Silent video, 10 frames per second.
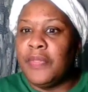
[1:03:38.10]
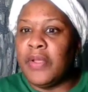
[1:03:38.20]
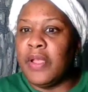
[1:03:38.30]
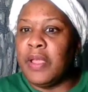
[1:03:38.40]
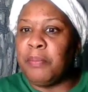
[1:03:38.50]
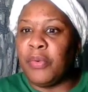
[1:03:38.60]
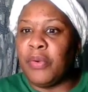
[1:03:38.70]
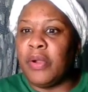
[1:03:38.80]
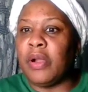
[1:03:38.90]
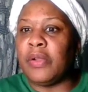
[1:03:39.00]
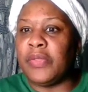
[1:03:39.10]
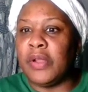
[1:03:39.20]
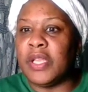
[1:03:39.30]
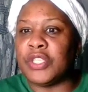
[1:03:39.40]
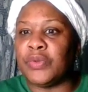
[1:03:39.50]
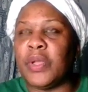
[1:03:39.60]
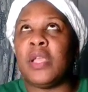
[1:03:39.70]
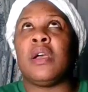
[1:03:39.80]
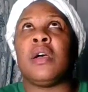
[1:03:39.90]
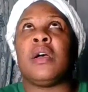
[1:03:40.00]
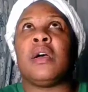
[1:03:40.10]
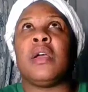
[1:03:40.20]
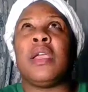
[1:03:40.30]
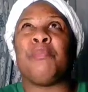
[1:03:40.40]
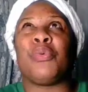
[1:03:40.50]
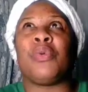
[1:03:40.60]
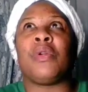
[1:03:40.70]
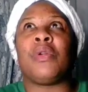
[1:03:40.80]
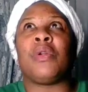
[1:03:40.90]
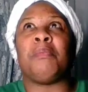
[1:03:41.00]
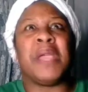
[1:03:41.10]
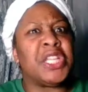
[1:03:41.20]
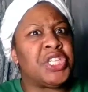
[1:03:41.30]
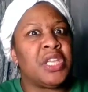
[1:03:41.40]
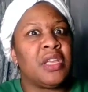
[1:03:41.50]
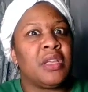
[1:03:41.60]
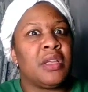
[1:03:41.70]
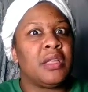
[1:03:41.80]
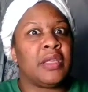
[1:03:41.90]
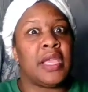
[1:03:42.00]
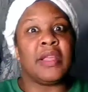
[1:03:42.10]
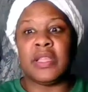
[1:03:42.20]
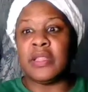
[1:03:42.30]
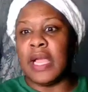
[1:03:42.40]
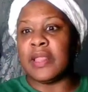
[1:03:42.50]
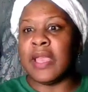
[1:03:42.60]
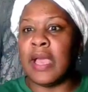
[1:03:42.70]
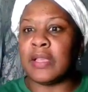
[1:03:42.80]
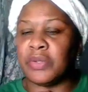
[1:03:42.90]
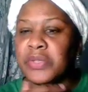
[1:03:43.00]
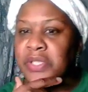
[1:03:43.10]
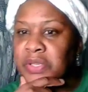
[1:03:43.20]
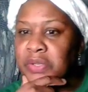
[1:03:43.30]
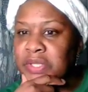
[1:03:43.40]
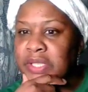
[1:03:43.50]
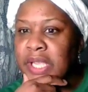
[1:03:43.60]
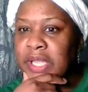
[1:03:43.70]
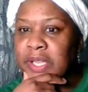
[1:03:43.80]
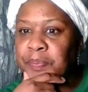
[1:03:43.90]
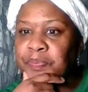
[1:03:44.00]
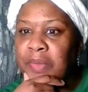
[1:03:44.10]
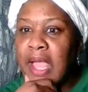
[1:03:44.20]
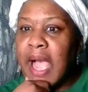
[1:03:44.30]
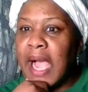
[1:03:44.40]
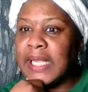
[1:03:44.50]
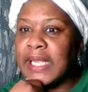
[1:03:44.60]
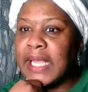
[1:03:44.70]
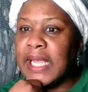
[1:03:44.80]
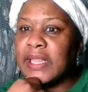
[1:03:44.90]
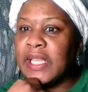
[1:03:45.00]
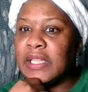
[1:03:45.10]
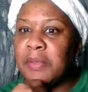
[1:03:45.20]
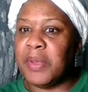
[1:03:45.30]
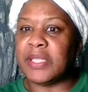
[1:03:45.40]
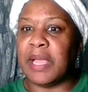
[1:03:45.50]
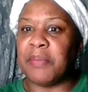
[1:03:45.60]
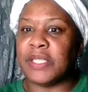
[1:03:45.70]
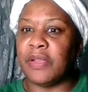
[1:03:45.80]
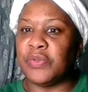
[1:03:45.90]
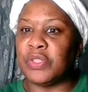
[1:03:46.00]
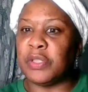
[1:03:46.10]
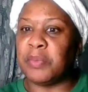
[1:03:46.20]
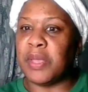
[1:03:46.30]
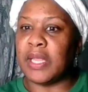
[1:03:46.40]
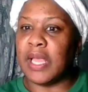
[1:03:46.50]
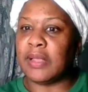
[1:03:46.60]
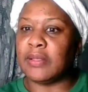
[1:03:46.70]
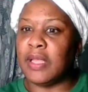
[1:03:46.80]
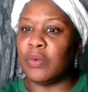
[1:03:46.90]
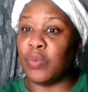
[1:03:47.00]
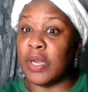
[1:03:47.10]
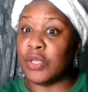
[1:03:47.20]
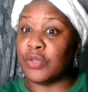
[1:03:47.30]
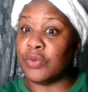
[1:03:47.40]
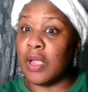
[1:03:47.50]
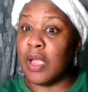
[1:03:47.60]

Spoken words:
Their emperor and their history. Emperor Meiji. Yeah, like the castle is still standing. I like the Olympics. I myself used to be an athlete, running track,